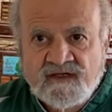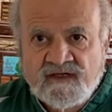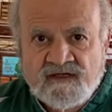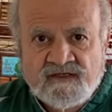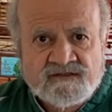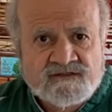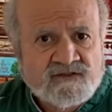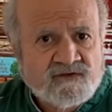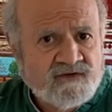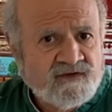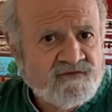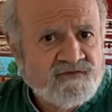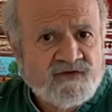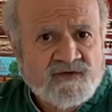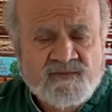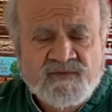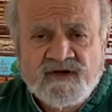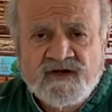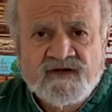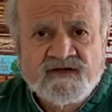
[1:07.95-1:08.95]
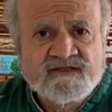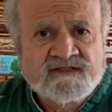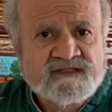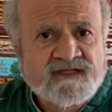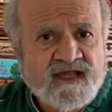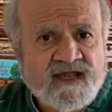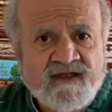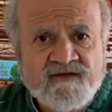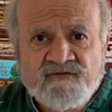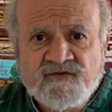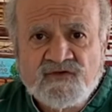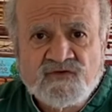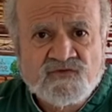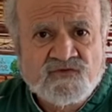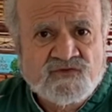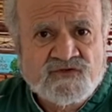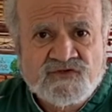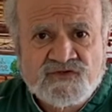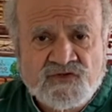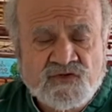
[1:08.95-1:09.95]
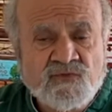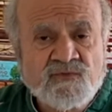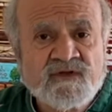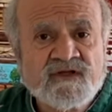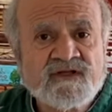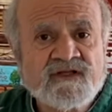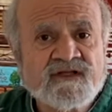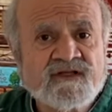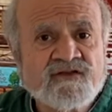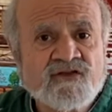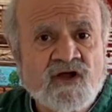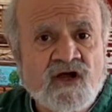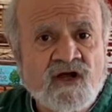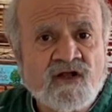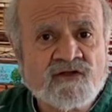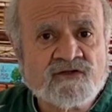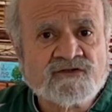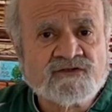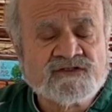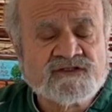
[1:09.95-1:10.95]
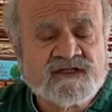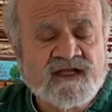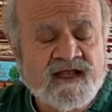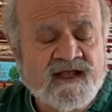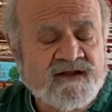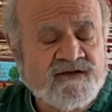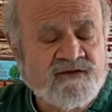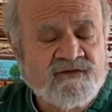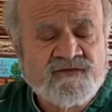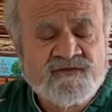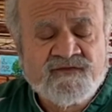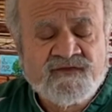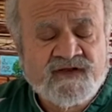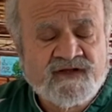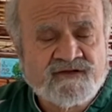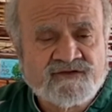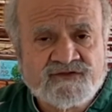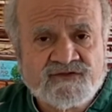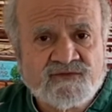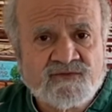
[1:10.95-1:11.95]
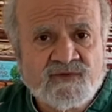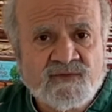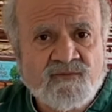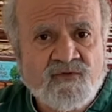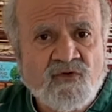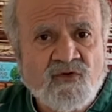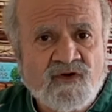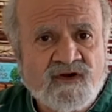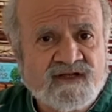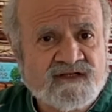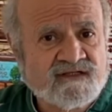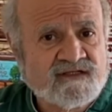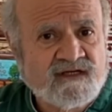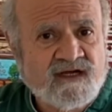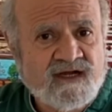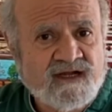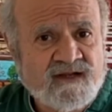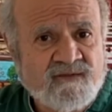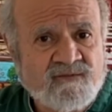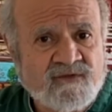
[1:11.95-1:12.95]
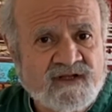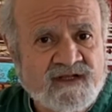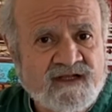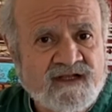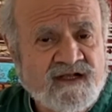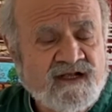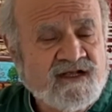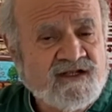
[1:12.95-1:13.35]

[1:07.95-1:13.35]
So if your parents gave you $2 million and you failed to report it timely,